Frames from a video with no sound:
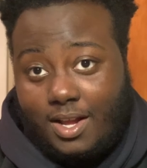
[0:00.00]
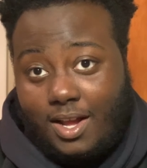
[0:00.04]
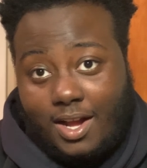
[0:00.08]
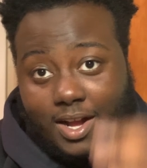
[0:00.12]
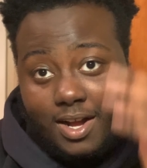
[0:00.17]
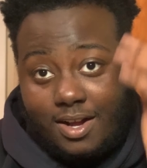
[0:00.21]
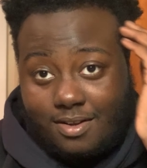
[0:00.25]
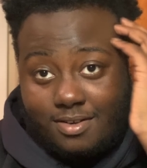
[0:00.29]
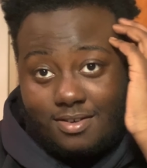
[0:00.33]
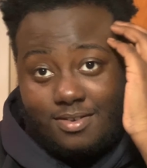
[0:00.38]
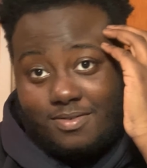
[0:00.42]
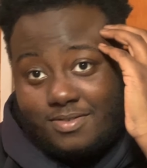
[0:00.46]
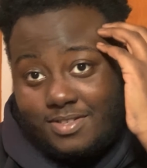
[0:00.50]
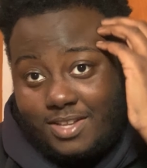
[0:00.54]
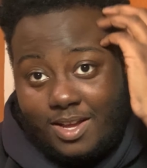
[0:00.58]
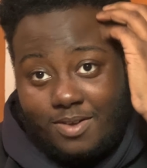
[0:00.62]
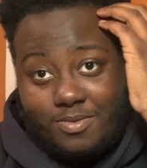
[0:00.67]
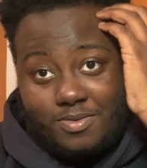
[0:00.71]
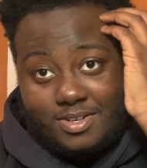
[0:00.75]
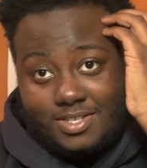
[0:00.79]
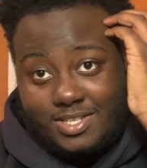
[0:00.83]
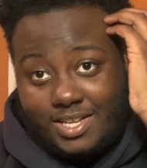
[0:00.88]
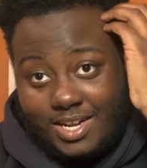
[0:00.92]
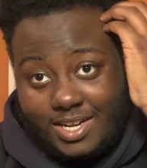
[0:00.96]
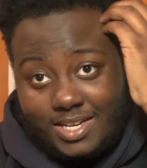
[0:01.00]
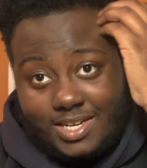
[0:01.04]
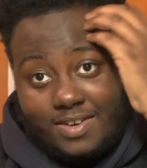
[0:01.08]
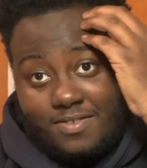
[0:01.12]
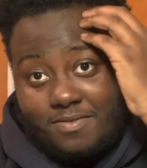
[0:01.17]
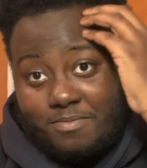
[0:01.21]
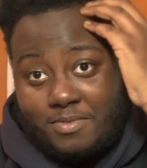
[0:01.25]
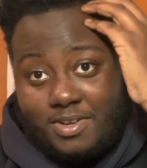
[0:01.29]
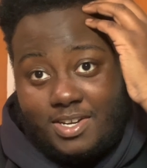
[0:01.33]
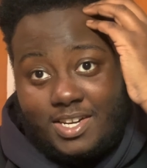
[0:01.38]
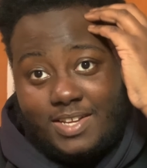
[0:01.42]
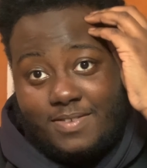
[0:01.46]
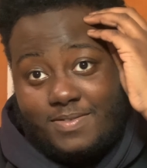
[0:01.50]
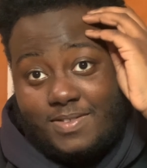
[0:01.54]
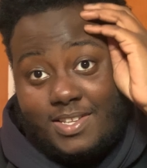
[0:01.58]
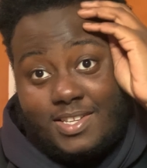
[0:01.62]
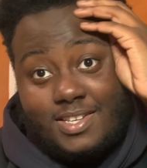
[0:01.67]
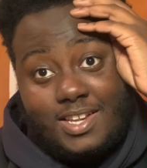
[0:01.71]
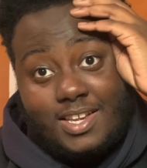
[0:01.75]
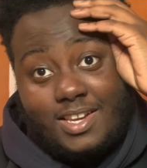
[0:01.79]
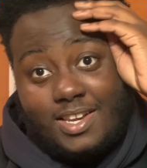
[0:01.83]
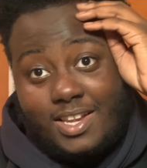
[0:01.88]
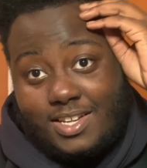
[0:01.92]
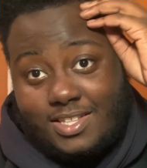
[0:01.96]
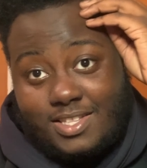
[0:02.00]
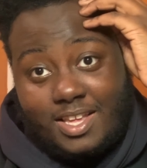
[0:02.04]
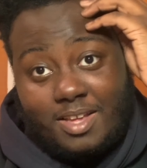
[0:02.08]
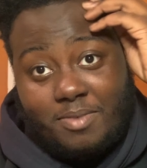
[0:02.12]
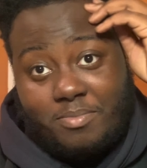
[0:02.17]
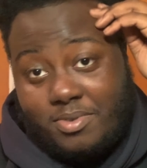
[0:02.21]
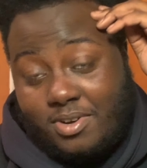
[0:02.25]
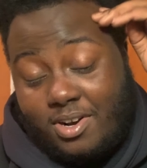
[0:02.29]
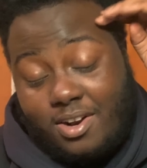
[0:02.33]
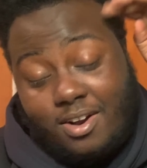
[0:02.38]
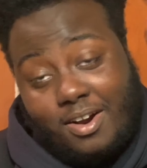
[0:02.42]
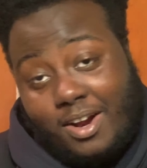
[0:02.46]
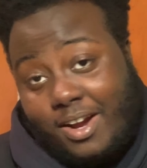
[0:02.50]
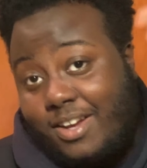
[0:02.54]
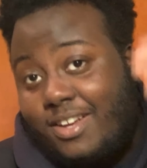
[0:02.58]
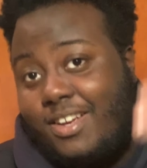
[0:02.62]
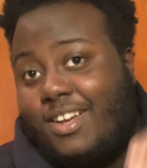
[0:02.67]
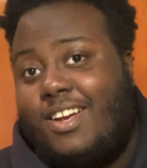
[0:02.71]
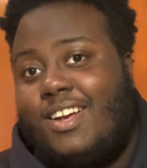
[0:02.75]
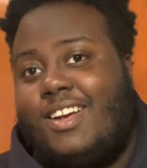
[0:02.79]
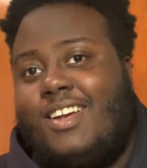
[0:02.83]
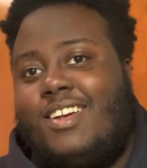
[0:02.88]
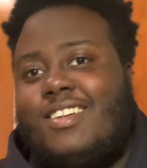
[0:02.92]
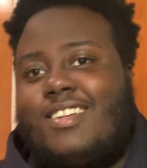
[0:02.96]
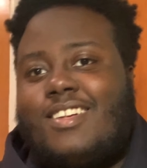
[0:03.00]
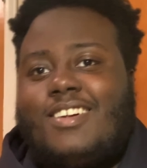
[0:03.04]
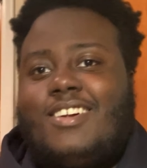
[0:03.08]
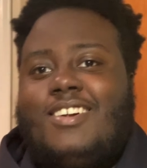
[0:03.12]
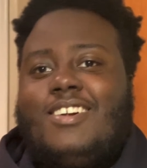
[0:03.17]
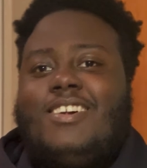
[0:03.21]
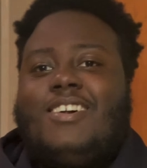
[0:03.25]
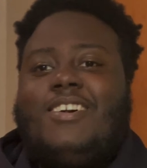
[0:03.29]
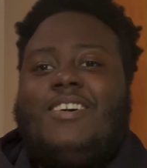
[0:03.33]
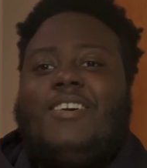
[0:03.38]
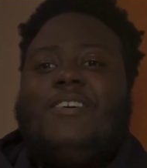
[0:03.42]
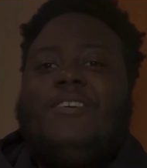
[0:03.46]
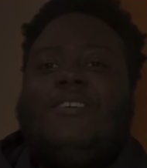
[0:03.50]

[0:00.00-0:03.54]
I don't know what that was. I ain't never in my life did that like that, but all right.